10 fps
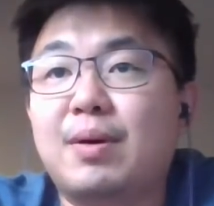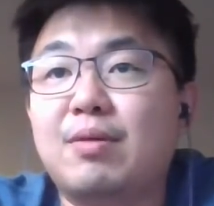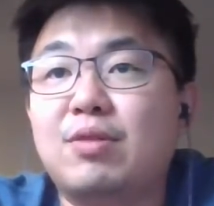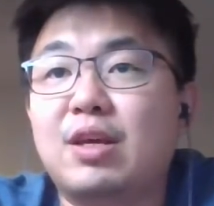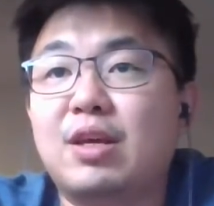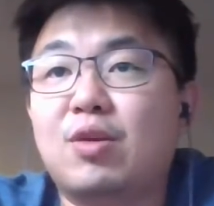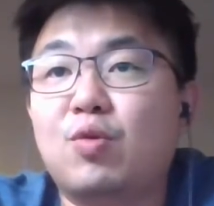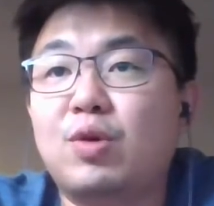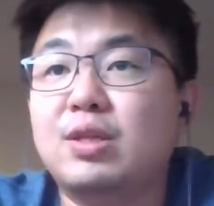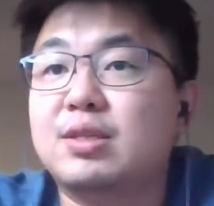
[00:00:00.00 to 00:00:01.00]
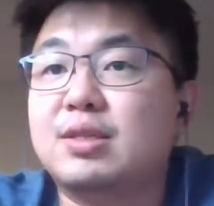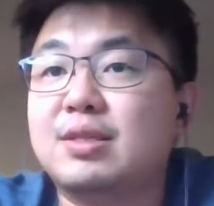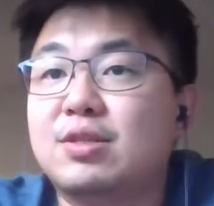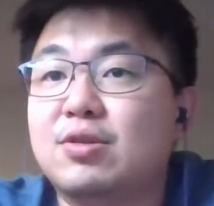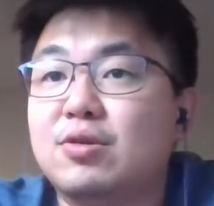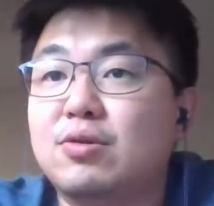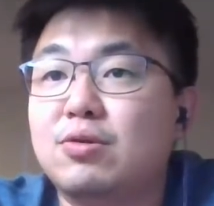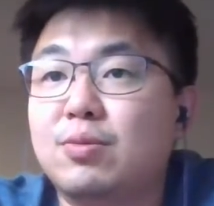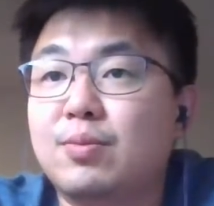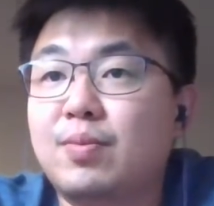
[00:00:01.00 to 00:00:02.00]
Sean, first time home buyer, what do you
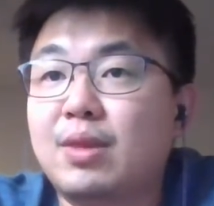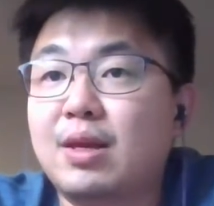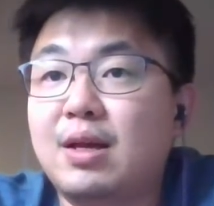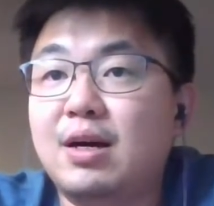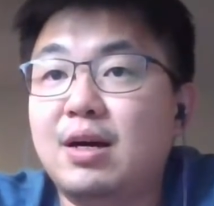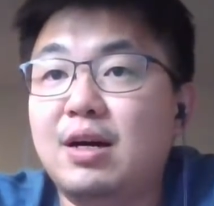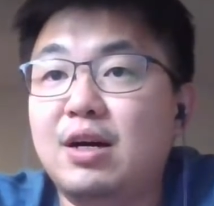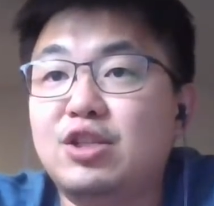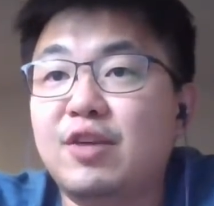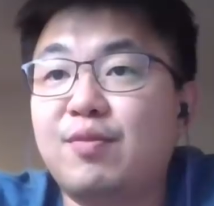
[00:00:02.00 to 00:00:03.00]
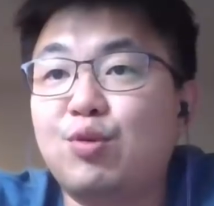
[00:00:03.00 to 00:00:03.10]
think about the Queens?